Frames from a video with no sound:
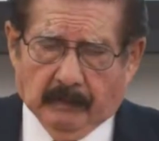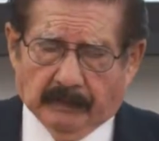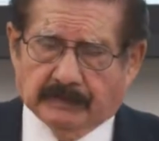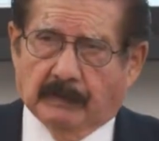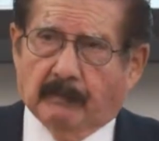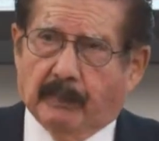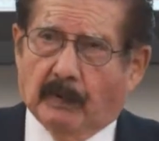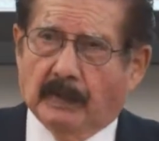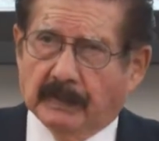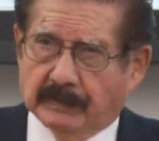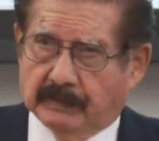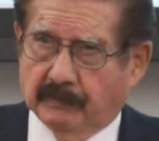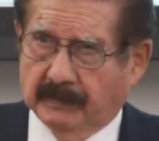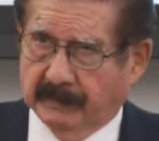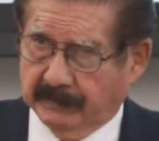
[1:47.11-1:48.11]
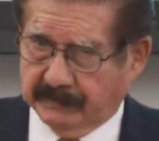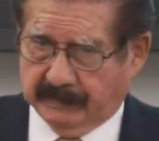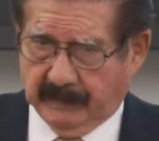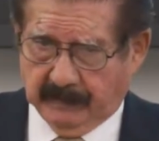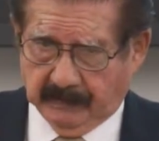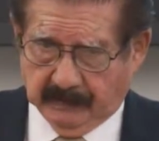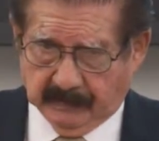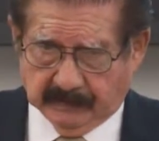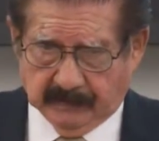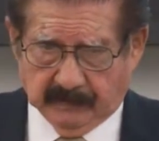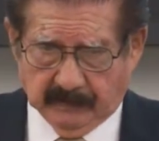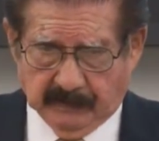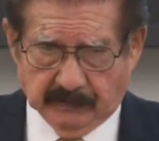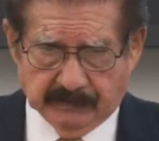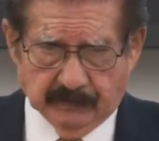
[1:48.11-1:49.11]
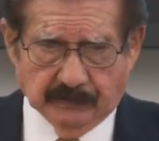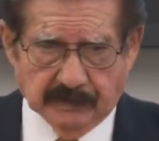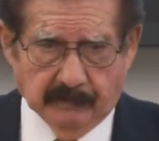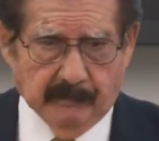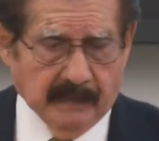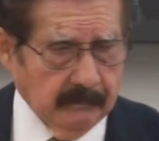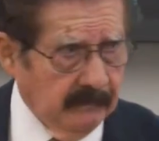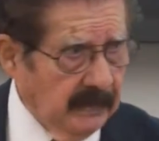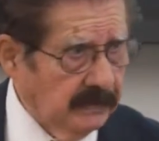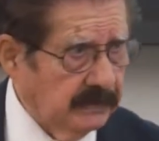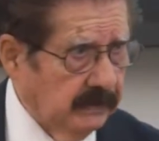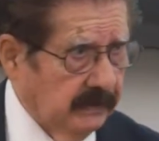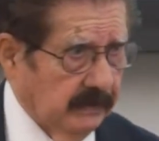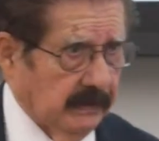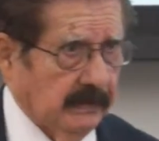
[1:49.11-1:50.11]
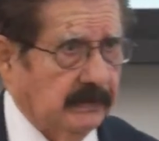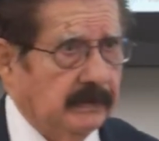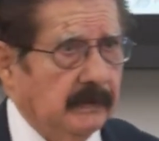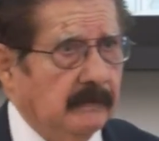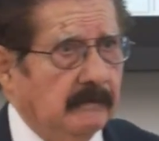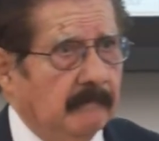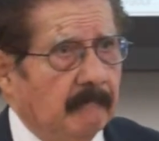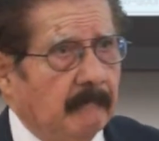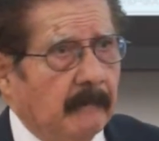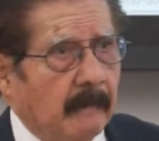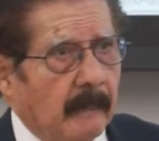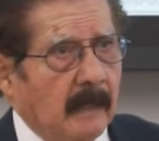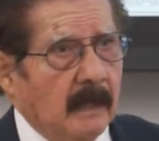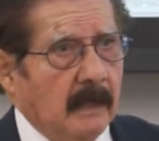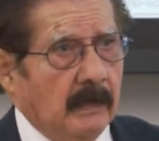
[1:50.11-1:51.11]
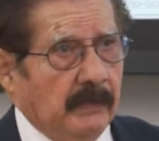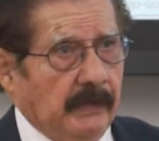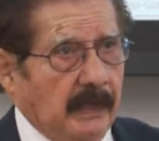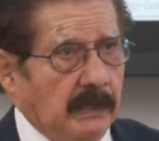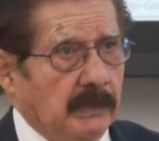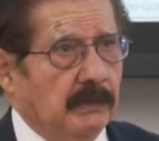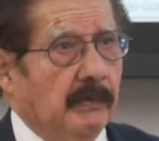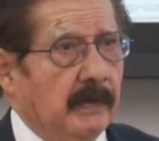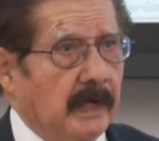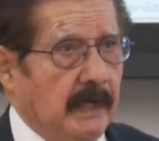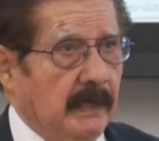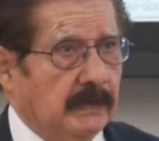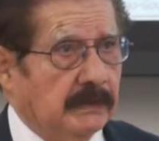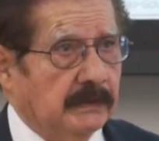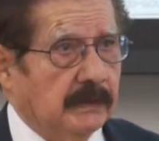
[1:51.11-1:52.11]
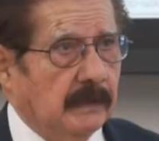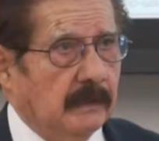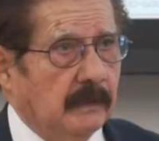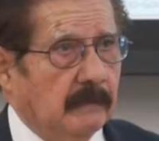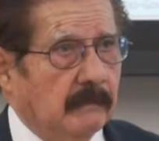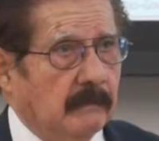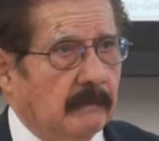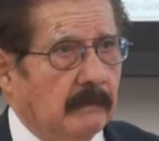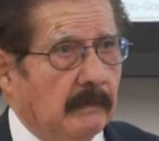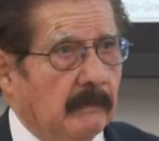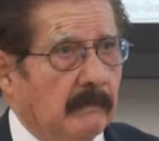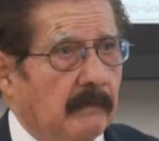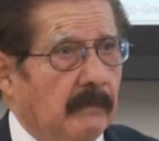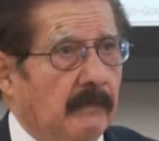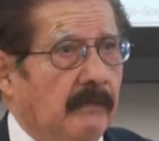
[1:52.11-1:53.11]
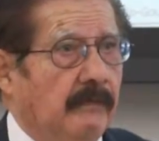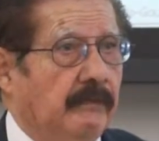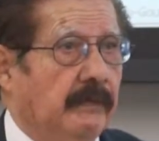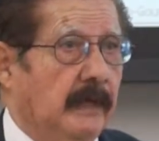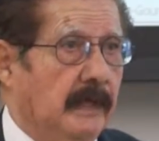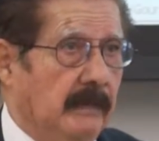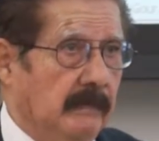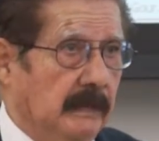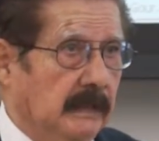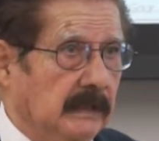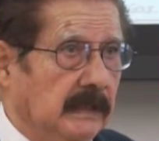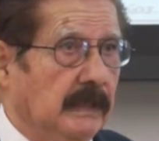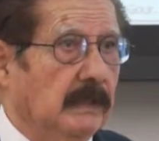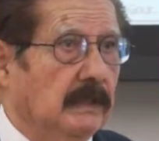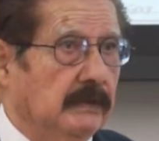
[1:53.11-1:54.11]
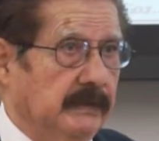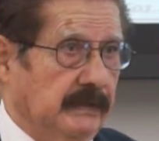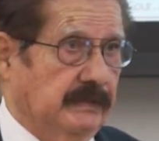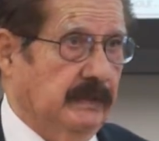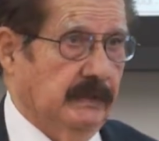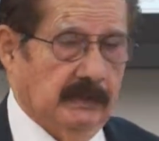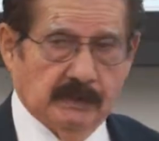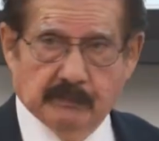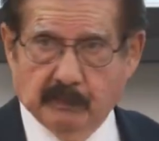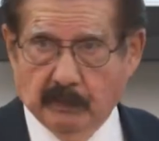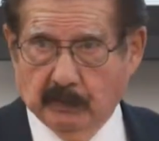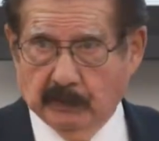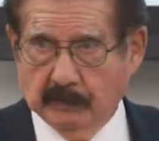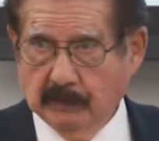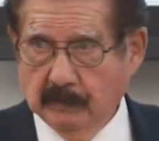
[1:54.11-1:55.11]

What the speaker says: It's important to understand this, and Suchi mentioned this. The U.S., very little does it export.